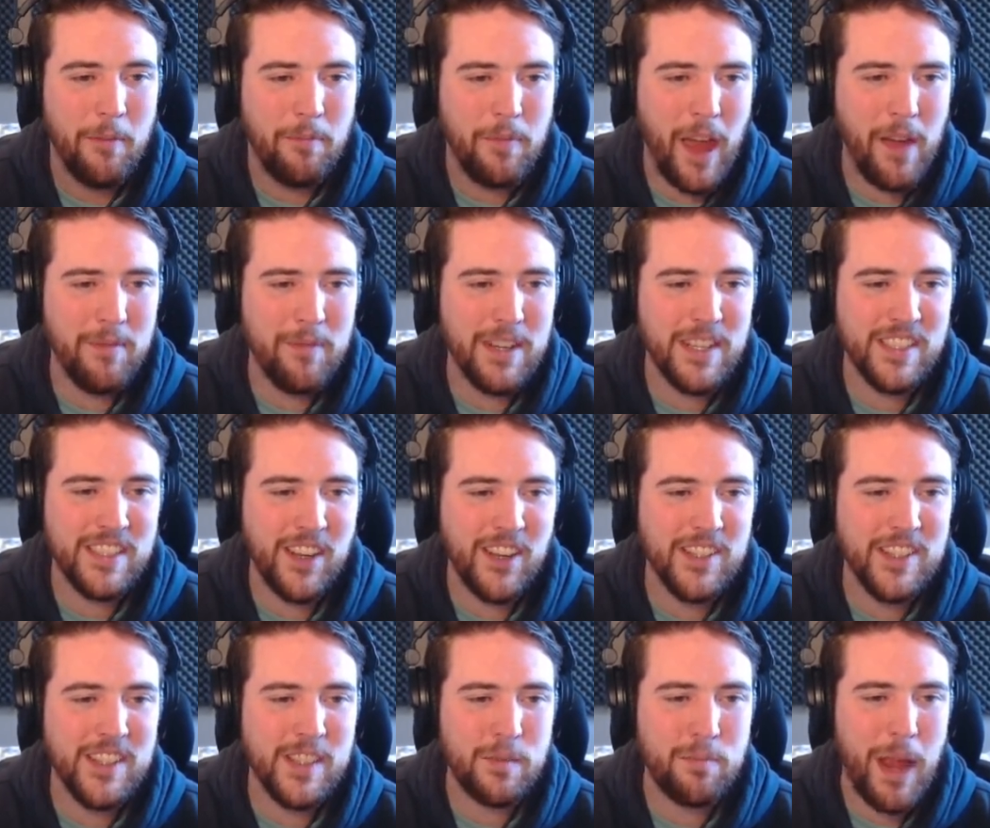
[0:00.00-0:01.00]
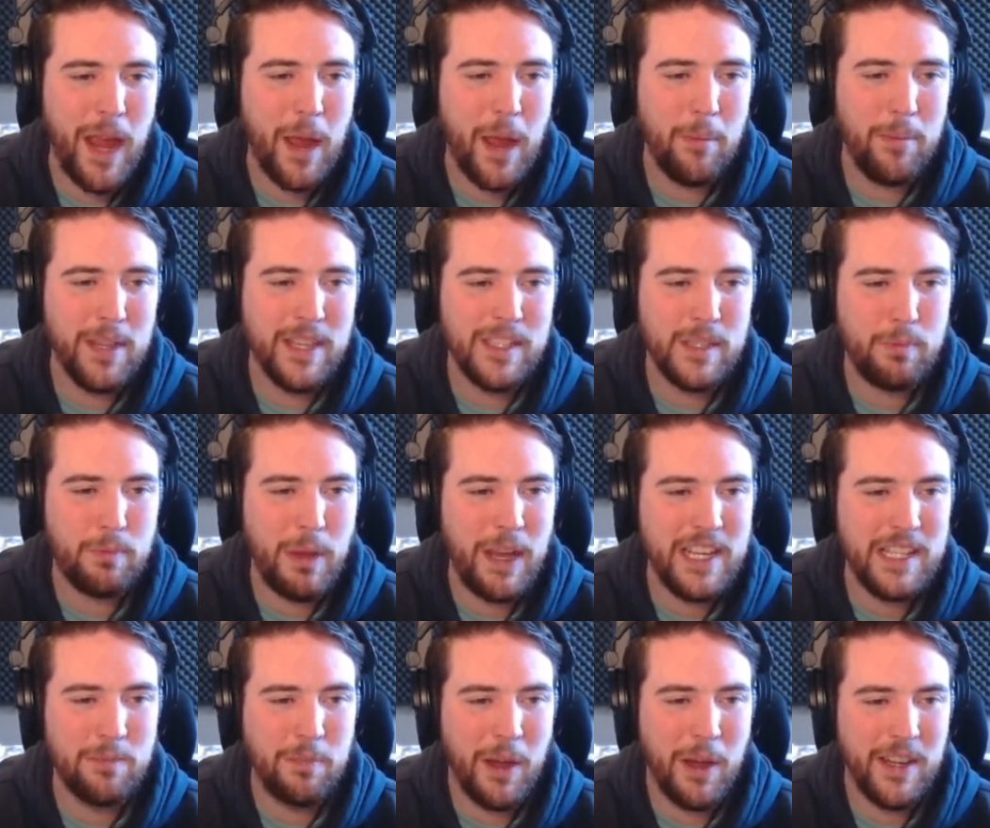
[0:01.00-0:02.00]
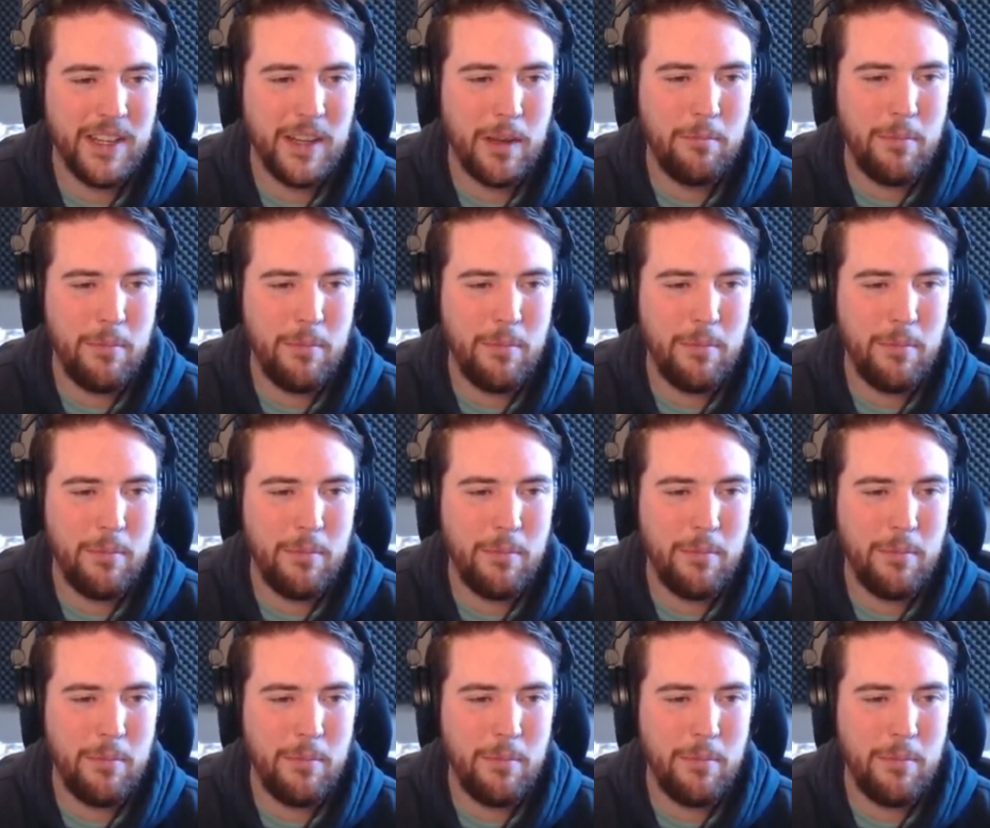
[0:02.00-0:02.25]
Time to just start spamming the space button